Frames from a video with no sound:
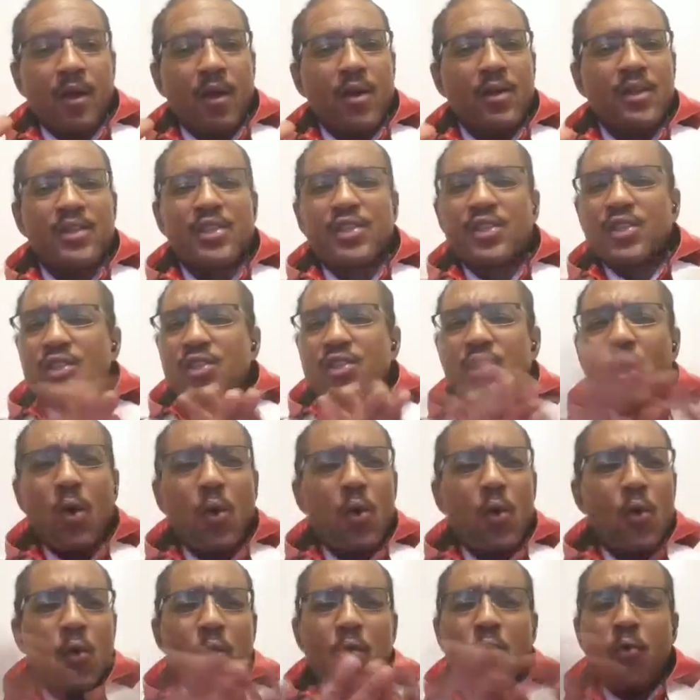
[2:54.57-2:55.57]
It's
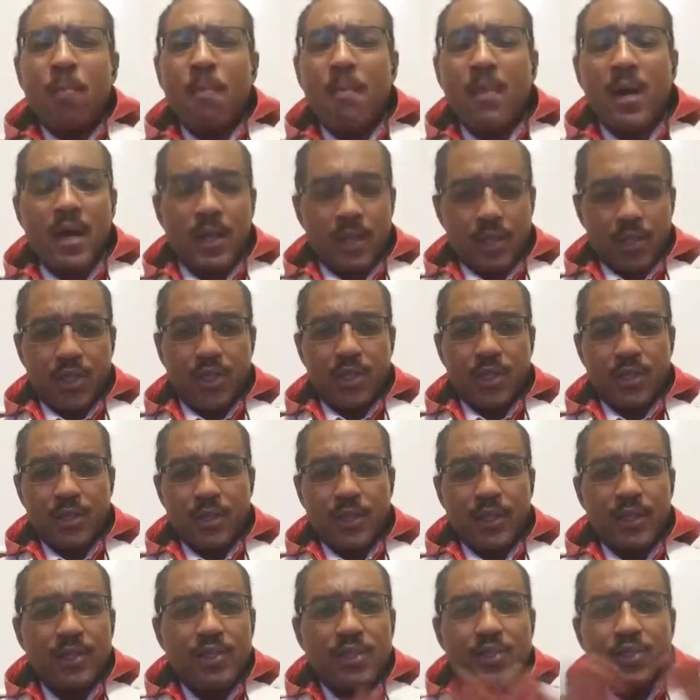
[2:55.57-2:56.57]
so much,
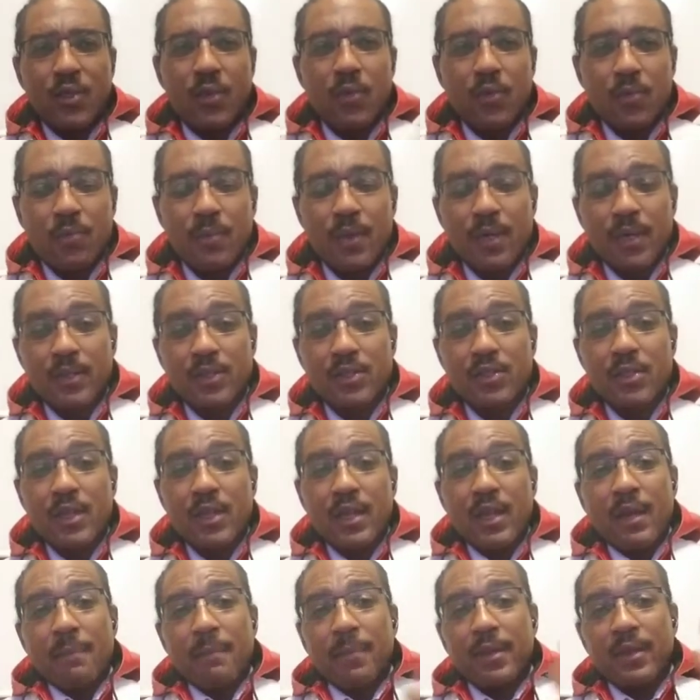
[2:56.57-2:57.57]

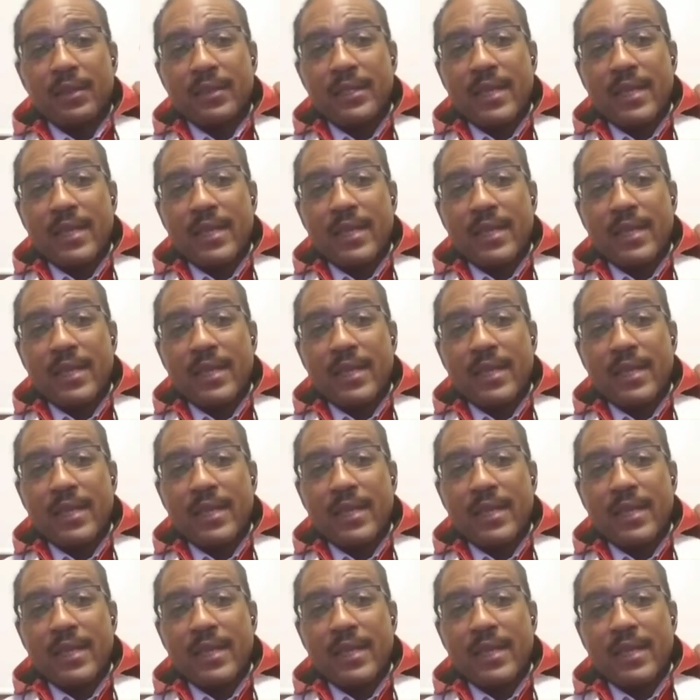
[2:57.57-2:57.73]
but